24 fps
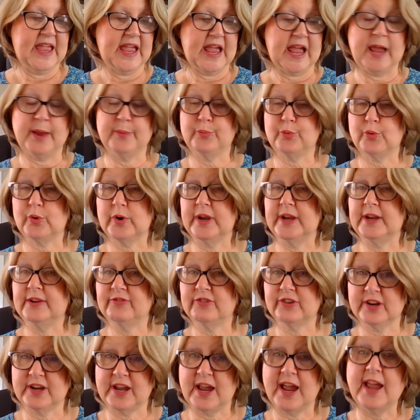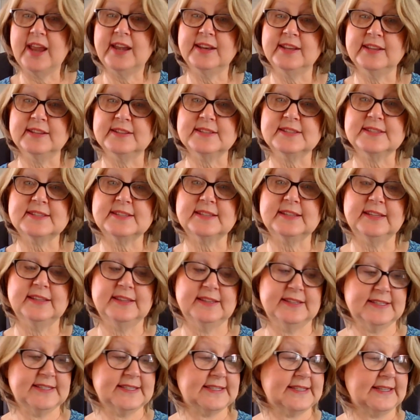I prayed for guidance in
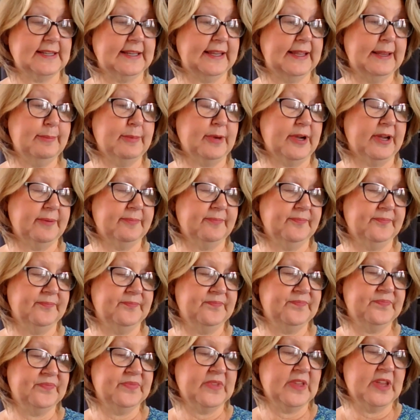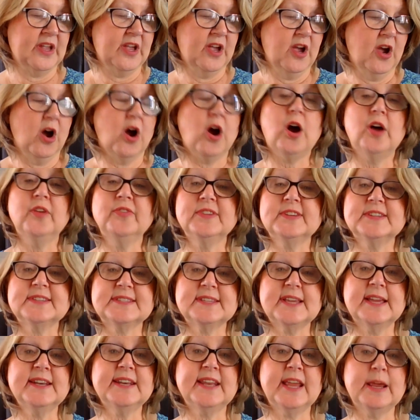this dilemma. On the
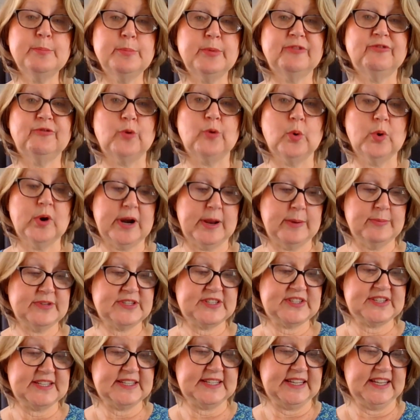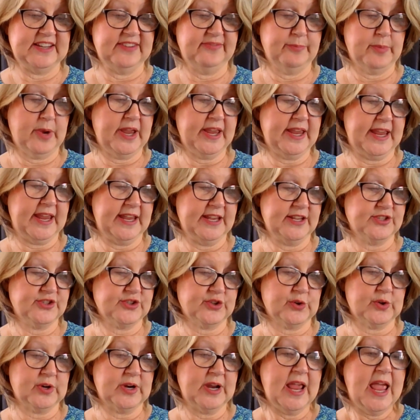Sunday before I was to give my
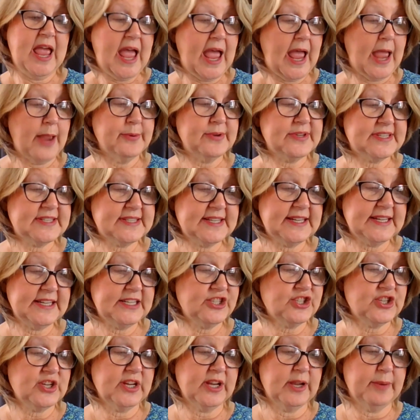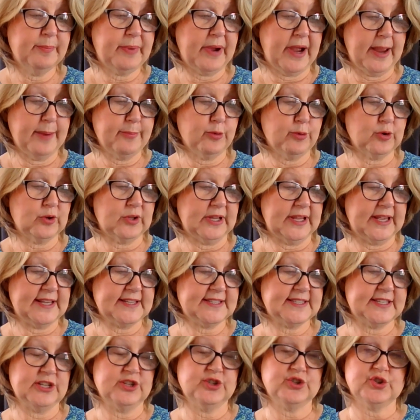answer, I was teaching a Bible
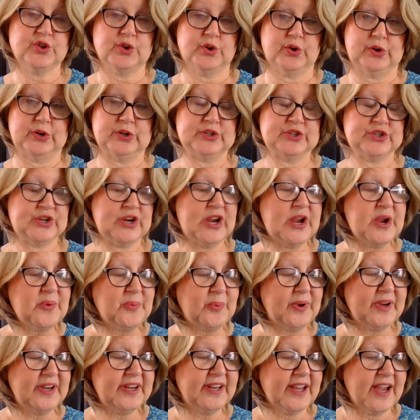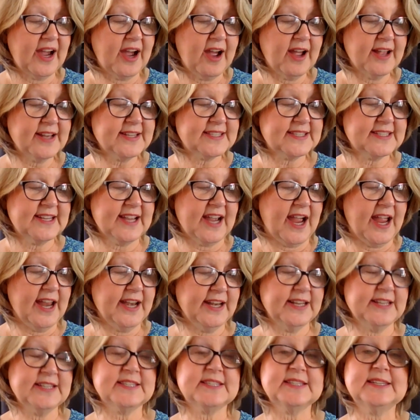class at church when God's
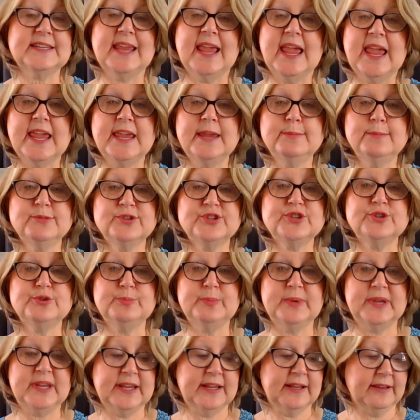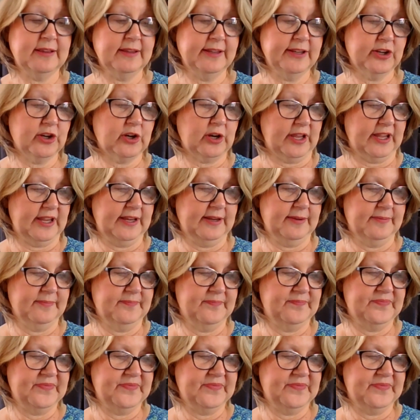guidance came to me clearly.